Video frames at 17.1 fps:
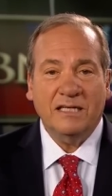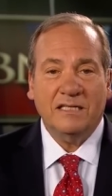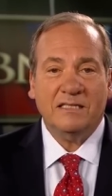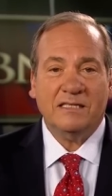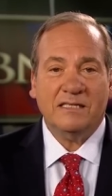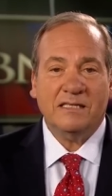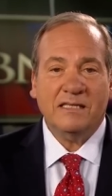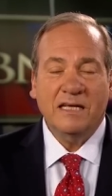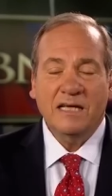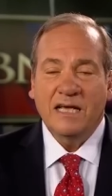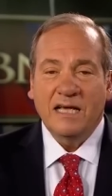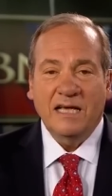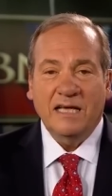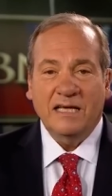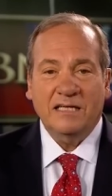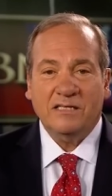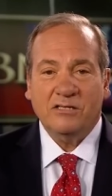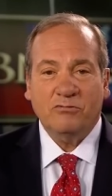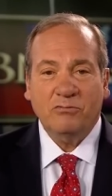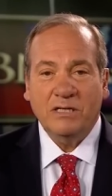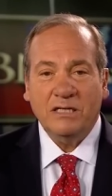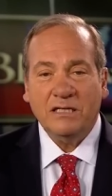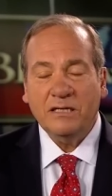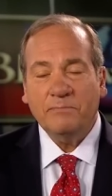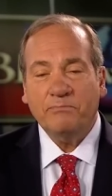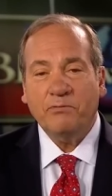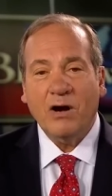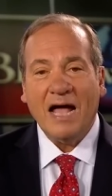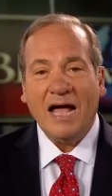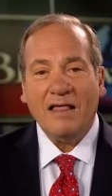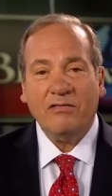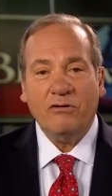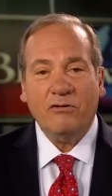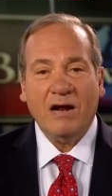It's really
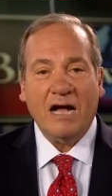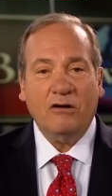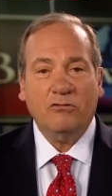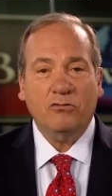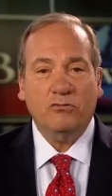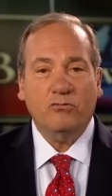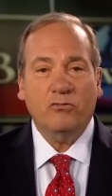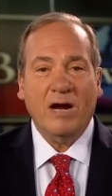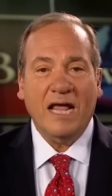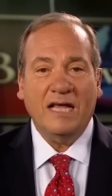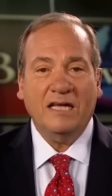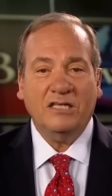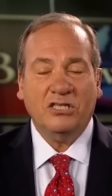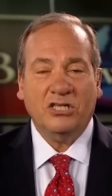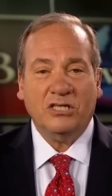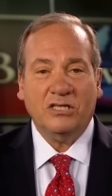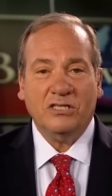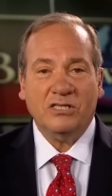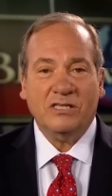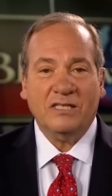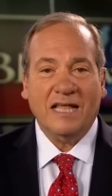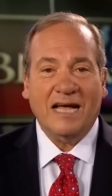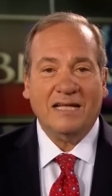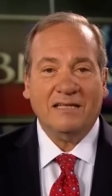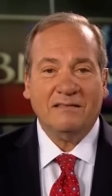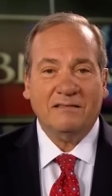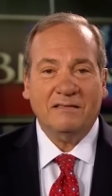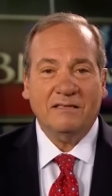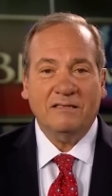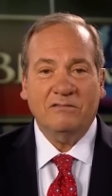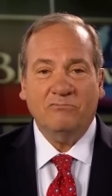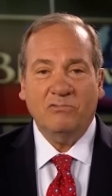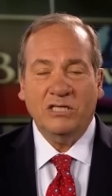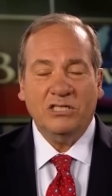rather outrageous that
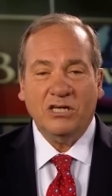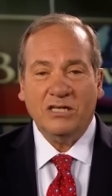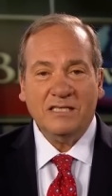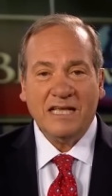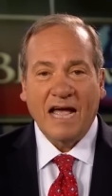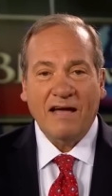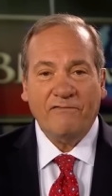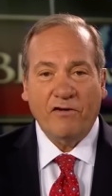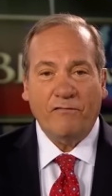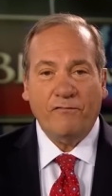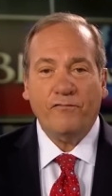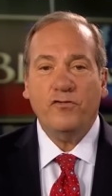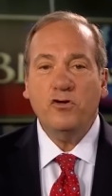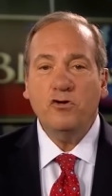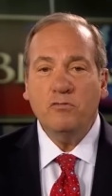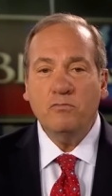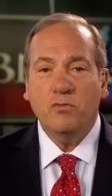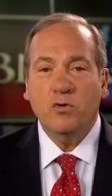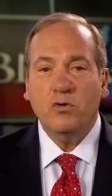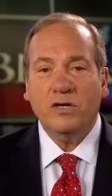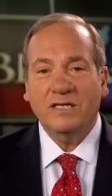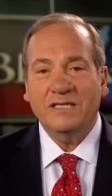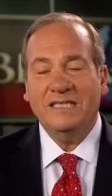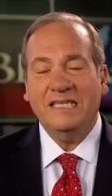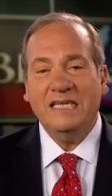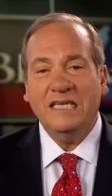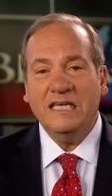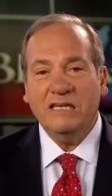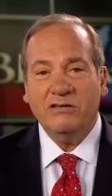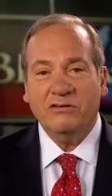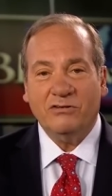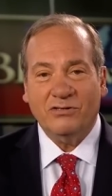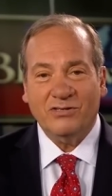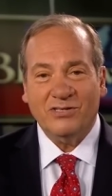we just have a few more
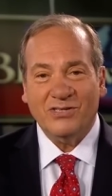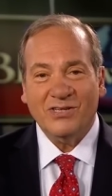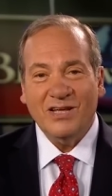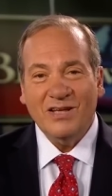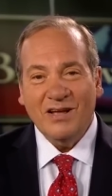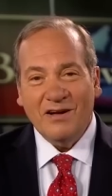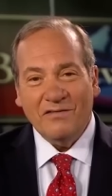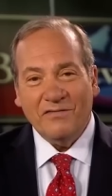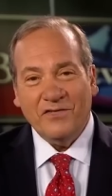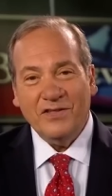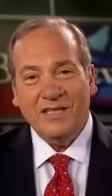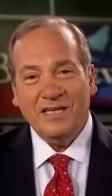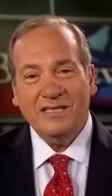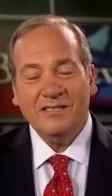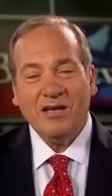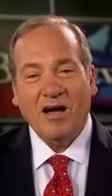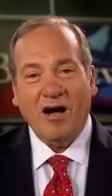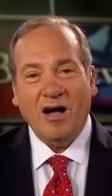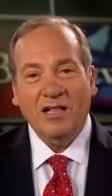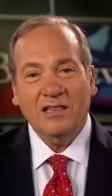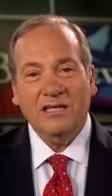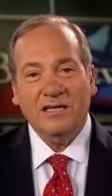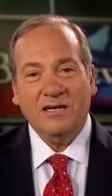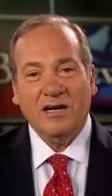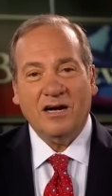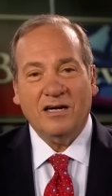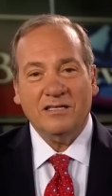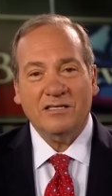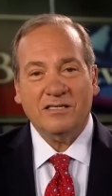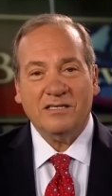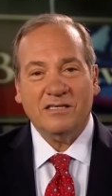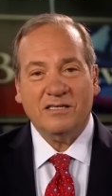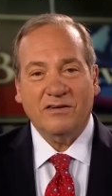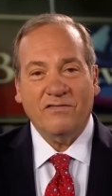years for these
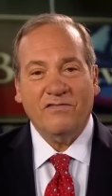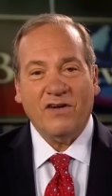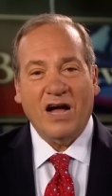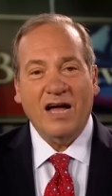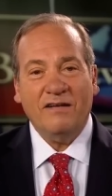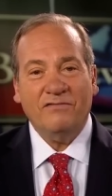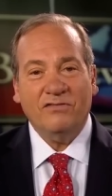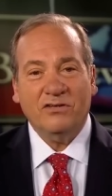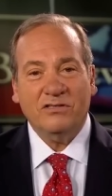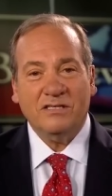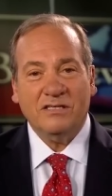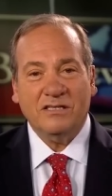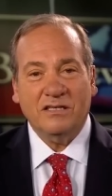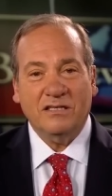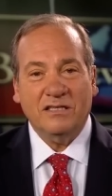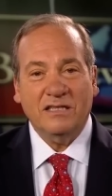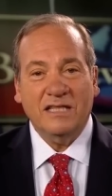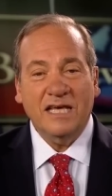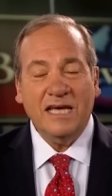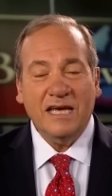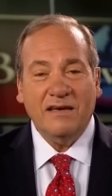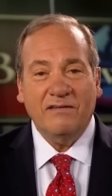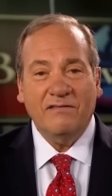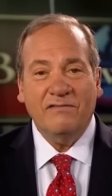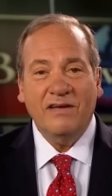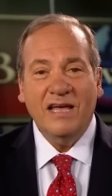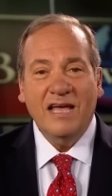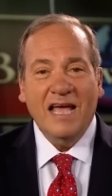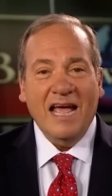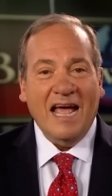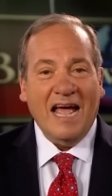Holocaust survivors to live,